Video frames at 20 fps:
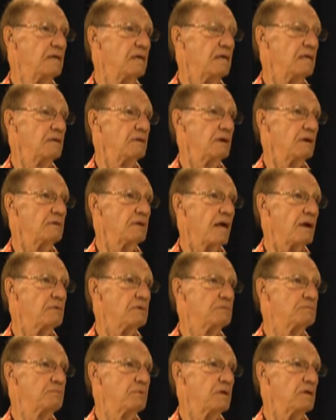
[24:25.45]
And uh, that
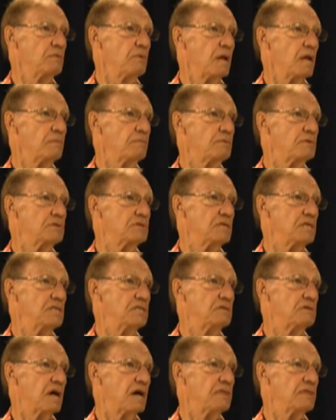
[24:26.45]
was pretty well a procedure, I